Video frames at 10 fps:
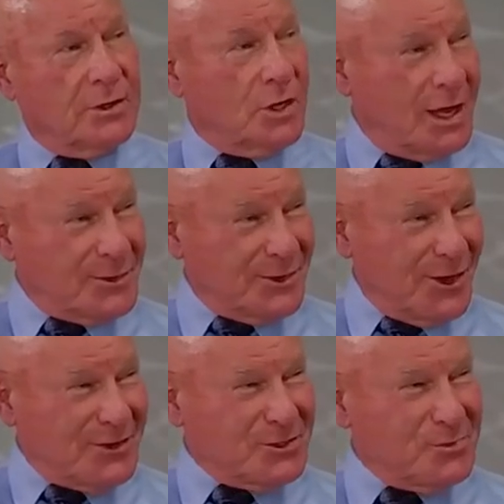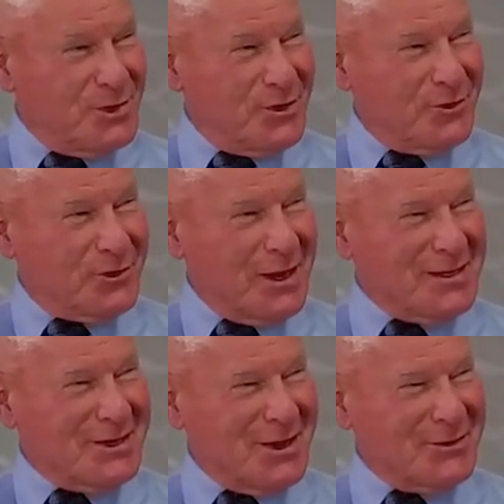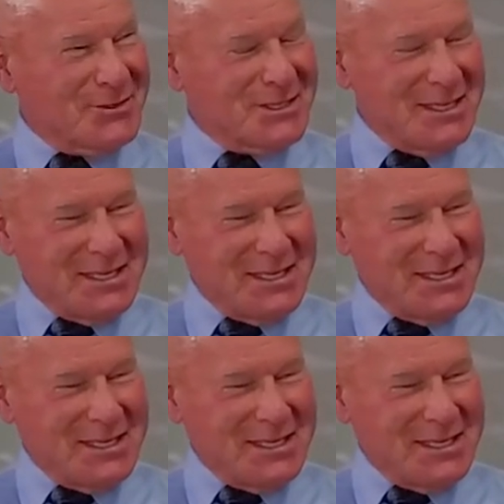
daughter-in-law and two beautiful granddaughters.